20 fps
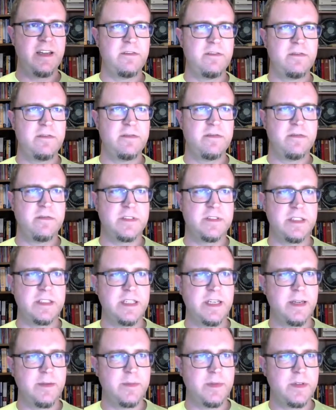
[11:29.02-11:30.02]
Is that the
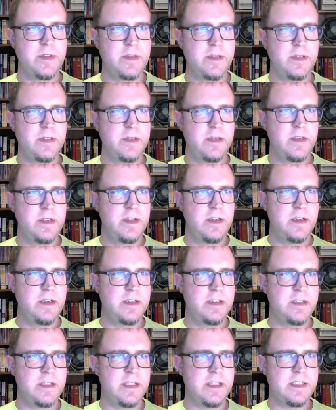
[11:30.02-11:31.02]
name of the
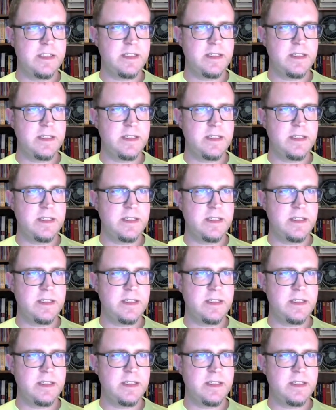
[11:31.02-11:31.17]
testing